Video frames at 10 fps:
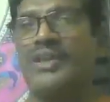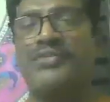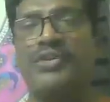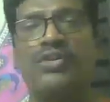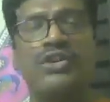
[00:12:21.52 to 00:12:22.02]

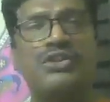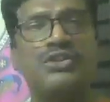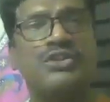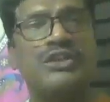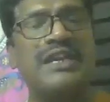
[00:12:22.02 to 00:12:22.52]
If you go
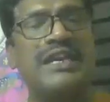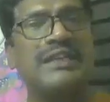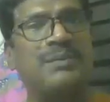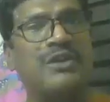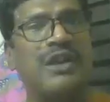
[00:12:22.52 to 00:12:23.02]
to
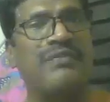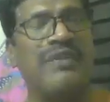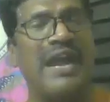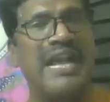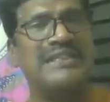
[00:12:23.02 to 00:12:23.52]
read the book of
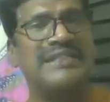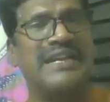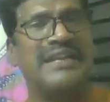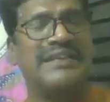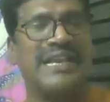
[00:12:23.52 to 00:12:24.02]

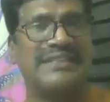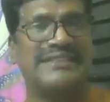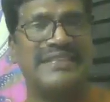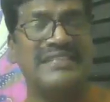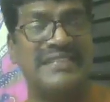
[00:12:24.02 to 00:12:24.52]
Isaiah, it
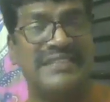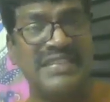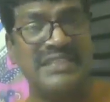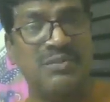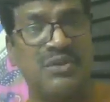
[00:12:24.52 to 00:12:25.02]
has
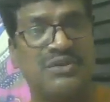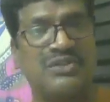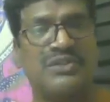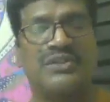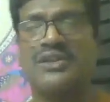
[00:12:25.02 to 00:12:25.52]
66
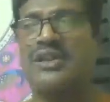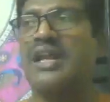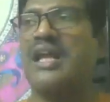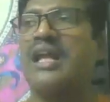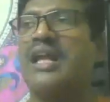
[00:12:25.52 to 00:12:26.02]
books.
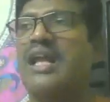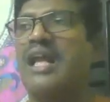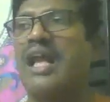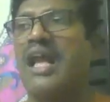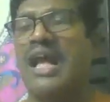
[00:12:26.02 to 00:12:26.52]

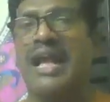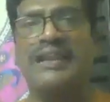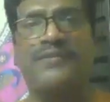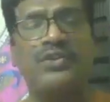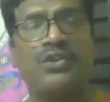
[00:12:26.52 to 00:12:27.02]

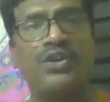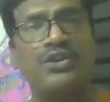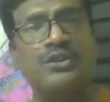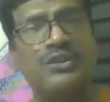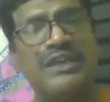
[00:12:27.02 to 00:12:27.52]
And if you
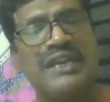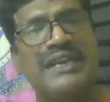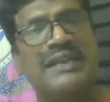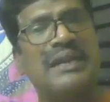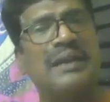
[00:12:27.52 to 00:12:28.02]
go to
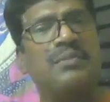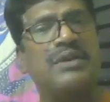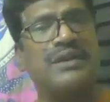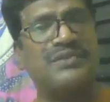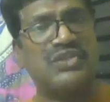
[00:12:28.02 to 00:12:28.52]
read
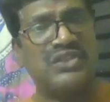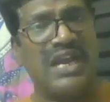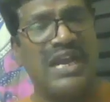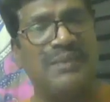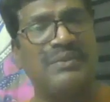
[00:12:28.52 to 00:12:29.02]
book of
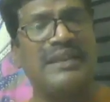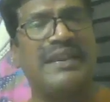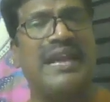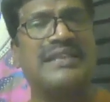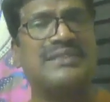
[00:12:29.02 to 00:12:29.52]
Psalm,
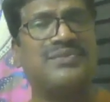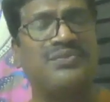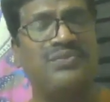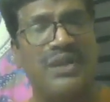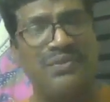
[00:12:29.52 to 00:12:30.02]
it has
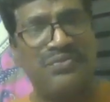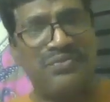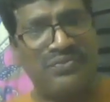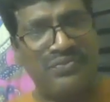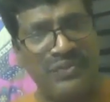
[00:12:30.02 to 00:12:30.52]

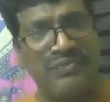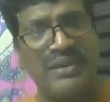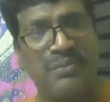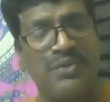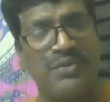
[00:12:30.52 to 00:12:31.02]

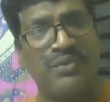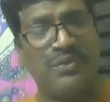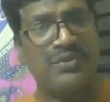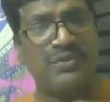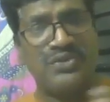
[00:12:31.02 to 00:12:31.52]
150
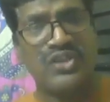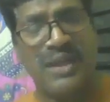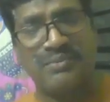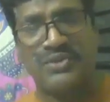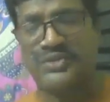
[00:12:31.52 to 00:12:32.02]

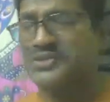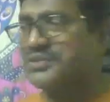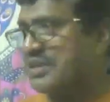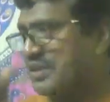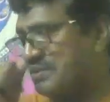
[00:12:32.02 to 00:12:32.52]

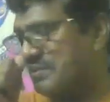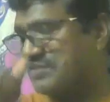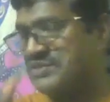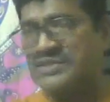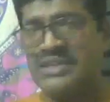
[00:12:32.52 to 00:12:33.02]
chapters or
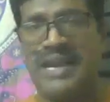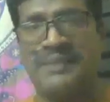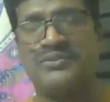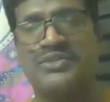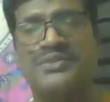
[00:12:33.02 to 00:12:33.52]

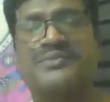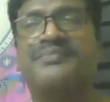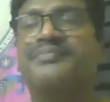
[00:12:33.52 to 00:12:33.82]
Psalms.